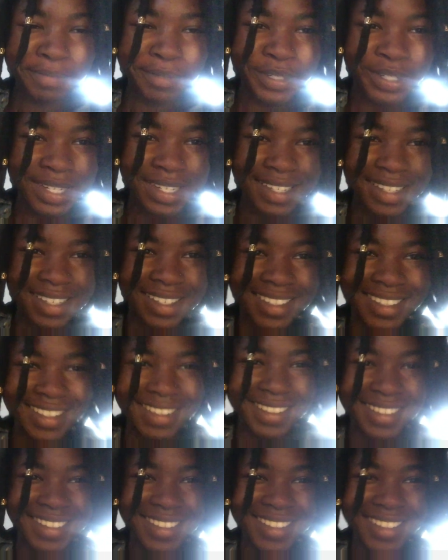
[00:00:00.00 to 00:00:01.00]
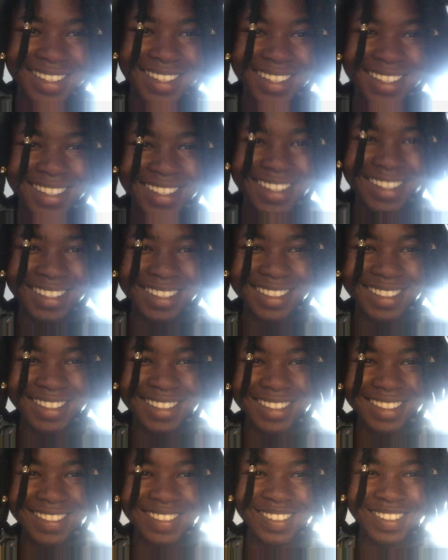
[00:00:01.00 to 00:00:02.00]
I'm dressed. I
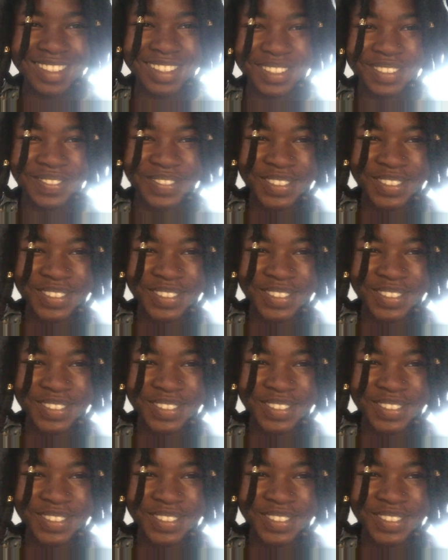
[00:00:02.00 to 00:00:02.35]
still look a